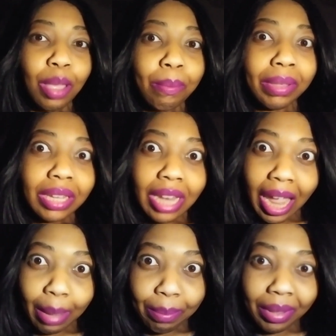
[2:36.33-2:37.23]
but
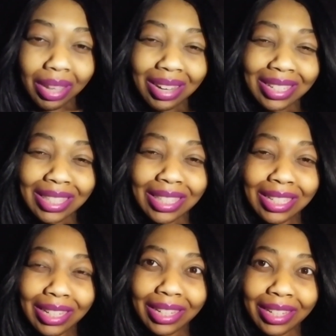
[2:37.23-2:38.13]
not being a
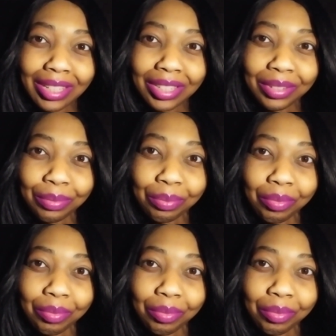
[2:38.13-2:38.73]
slut,